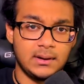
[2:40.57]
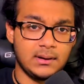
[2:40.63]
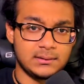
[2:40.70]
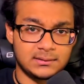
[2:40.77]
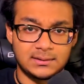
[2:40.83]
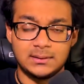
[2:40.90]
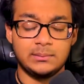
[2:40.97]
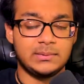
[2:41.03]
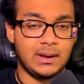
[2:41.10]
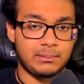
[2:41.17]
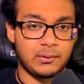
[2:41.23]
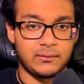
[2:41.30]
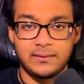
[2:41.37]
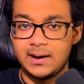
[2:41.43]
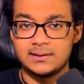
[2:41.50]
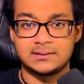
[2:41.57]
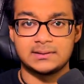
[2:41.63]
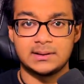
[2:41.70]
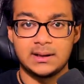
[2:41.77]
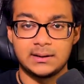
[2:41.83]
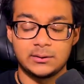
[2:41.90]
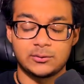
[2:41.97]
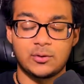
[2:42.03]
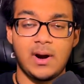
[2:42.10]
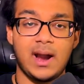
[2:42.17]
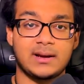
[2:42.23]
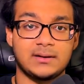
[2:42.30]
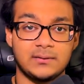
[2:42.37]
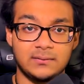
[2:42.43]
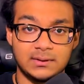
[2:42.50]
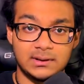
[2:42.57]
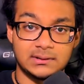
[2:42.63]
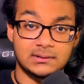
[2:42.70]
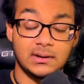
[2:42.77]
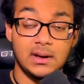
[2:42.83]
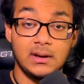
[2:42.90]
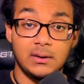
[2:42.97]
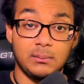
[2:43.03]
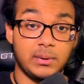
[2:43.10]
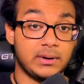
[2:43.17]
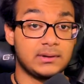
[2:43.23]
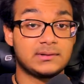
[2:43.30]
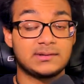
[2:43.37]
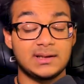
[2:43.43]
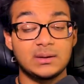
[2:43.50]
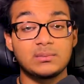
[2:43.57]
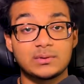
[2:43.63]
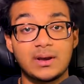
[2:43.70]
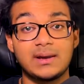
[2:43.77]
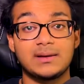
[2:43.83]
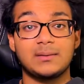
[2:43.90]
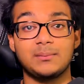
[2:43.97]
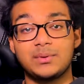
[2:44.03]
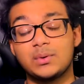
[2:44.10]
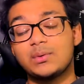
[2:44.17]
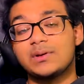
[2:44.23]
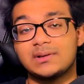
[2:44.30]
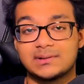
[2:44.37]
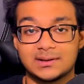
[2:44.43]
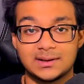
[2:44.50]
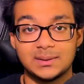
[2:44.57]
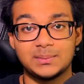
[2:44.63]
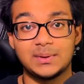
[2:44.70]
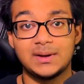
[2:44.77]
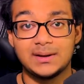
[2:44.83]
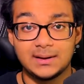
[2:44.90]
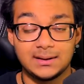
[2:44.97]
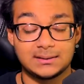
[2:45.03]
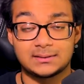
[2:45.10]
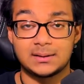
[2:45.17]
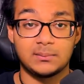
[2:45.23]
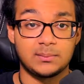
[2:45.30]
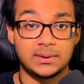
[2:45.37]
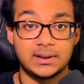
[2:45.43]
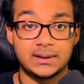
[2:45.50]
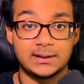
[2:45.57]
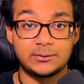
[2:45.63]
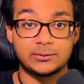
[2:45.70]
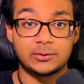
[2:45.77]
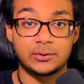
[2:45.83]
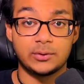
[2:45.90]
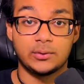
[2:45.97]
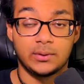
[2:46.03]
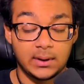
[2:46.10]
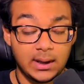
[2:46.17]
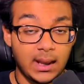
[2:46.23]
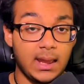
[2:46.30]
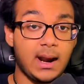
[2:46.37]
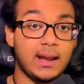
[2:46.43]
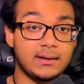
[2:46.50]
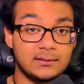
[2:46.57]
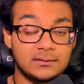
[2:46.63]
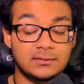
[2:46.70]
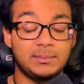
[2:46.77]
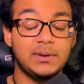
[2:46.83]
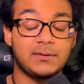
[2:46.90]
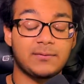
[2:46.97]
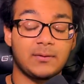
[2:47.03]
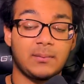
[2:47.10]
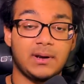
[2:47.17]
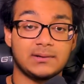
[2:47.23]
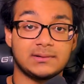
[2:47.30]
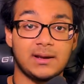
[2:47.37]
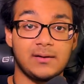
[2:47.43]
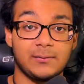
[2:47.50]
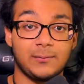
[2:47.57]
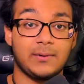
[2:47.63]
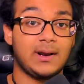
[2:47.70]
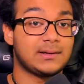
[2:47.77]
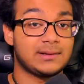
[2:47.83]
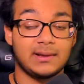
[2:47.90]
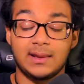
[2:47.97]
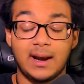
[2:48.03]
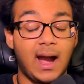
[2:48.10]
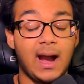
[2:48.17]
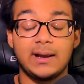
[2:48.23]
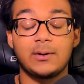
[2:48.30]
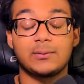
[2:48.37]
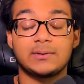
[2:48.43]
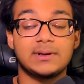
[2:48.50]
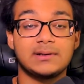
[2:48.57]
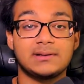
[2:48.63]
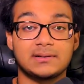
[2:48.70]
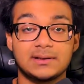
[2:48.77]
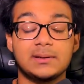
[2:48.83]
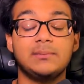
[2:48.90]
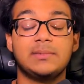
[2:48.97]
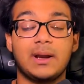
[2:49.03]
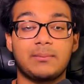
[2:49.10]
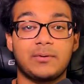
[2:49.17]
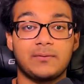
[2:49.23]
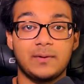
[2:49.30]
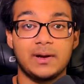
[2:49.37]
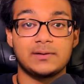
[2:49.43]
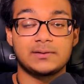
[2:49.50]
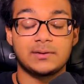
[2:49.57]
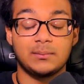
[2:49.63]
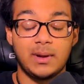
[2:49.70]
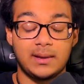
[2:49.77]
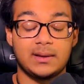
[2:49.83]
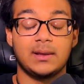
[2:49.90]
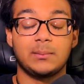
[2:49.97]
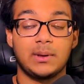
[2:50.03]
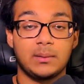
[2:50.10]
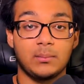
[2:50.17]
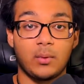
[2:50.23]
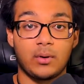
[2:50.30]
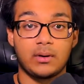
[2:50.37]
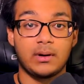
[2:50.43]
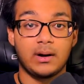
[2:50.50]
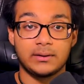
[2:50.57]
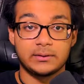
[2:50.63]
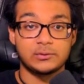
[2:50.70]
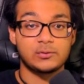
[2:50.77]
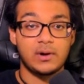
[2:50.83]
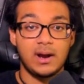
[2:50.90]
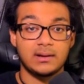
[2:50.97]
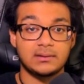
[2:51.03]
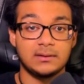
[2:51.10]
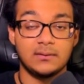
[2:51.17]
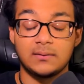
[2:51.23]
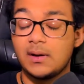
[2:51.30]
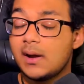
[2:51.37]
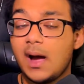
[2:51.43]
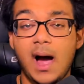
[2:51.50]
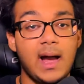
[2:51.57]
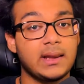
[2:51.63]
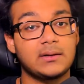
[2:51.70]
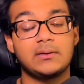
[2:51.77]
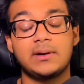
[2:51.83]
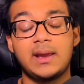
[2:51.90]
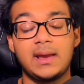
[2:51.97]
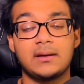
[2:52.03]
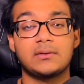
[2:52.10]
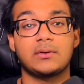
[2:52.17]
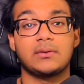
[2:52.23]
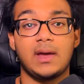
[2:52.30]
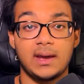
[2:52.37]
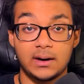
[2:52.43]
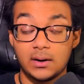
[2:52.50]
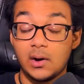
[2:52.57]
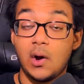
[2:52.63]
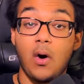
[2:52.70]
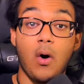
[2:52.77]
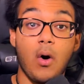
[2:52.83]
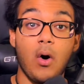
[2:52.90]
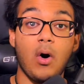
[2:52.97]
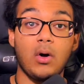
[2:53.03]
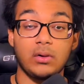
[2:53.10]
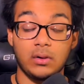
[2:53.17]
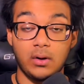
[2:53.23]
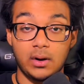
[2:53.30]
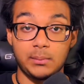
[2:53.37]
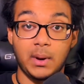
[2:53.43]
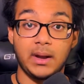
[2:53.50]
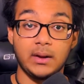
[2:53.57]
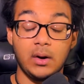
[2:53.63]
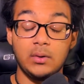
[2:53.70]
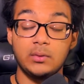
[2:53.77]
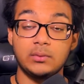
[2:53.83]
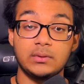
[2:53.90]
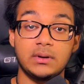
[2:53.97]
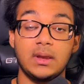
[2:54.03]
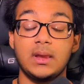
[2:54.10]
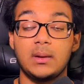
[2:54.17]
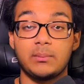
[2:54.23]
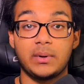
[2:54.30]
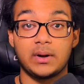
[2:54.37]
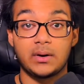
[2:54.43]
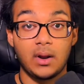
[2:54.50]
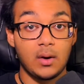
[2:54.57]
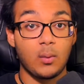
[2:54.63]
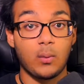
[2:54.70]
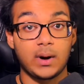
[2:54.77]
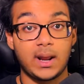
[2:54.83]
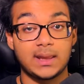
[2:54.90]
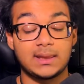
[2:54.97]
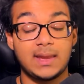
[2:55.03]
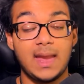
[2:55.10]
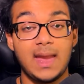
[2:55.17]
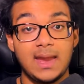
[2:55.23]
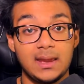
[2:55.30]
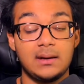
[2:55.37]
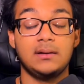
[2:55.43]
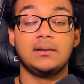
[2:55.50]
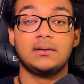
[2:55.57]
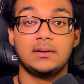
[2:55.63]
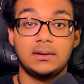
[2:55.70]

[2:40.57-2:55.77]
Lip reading: sleep deprivation and attractiveness, but it seems like beauty sleep is completely true. And I can speak for myself when I say that I don't need sleep deprivation making me more unattractive. I can handle that all on my own, but what I can